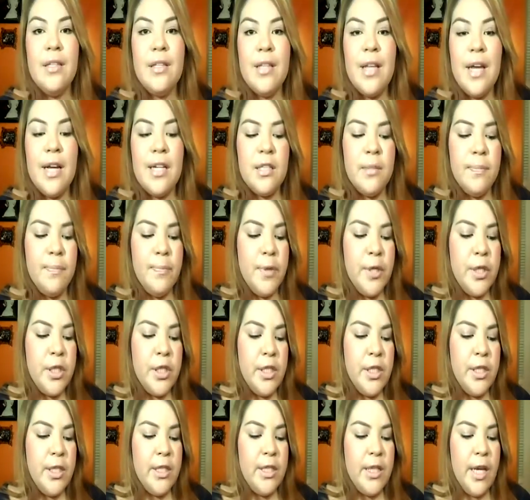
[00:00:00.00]
These last
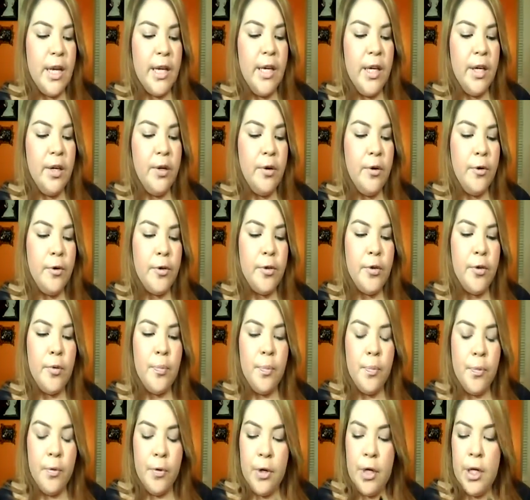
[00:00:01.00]
brushes I can go
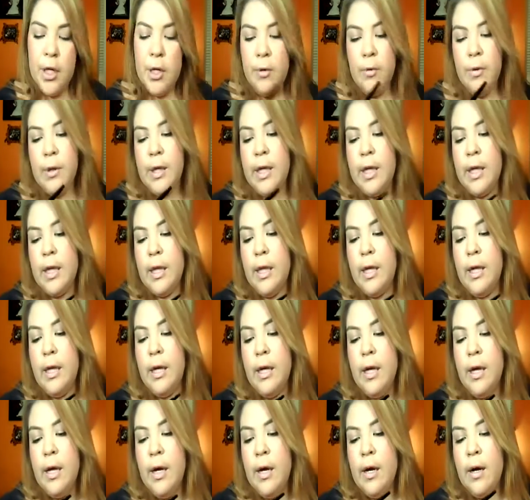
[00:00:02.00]
through pretty
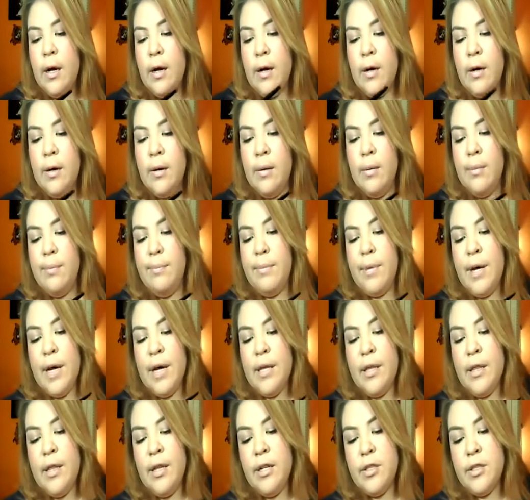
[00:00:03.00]
quickly.
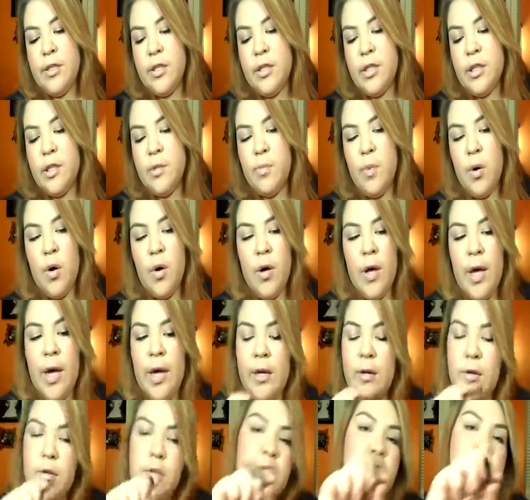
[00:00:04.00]
There's a small
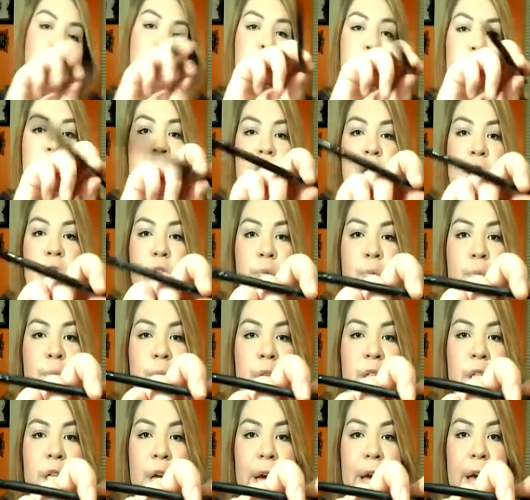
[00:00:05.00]
angled brush
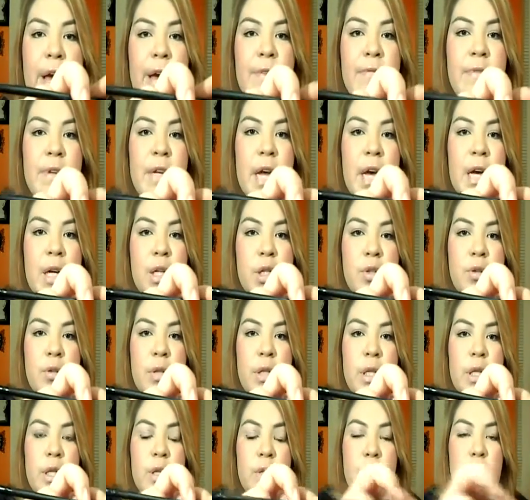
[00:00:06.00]
which I haven't
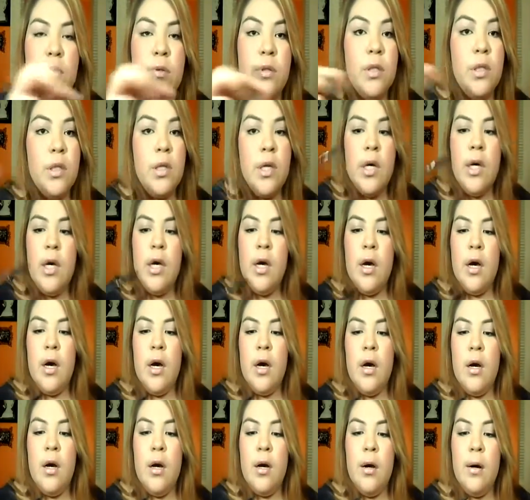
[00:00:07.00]
actually used,
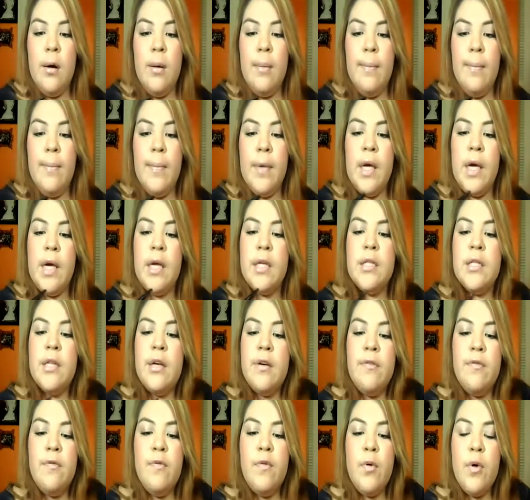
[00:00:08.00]

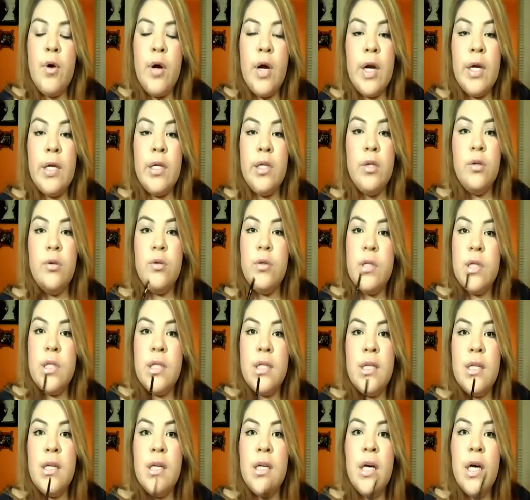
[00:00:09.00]
except for I
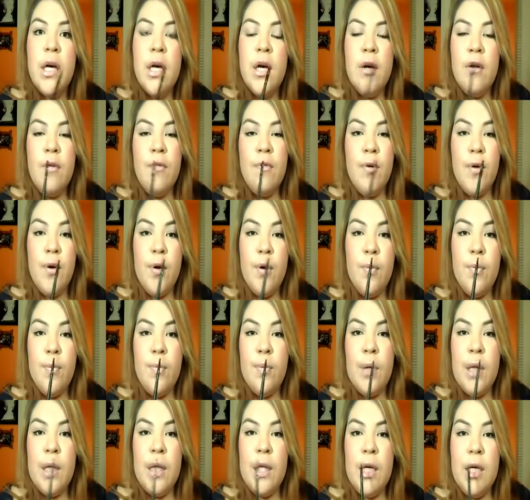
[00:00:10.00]
used it for a
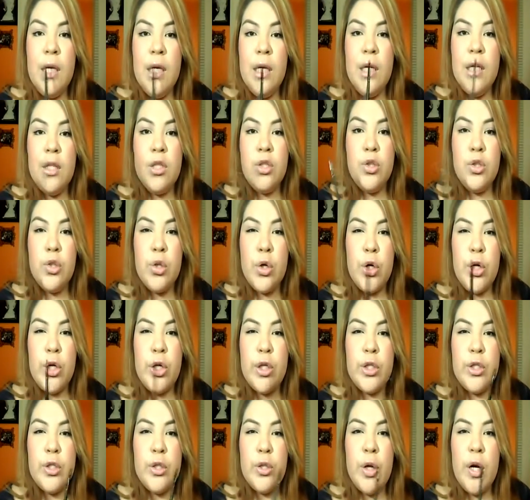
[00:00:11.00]
really
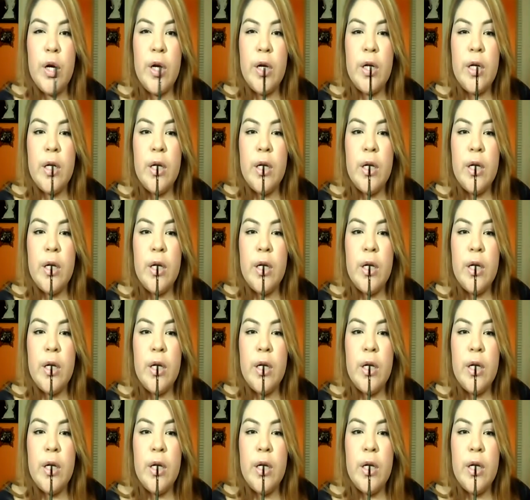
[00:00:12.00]
dark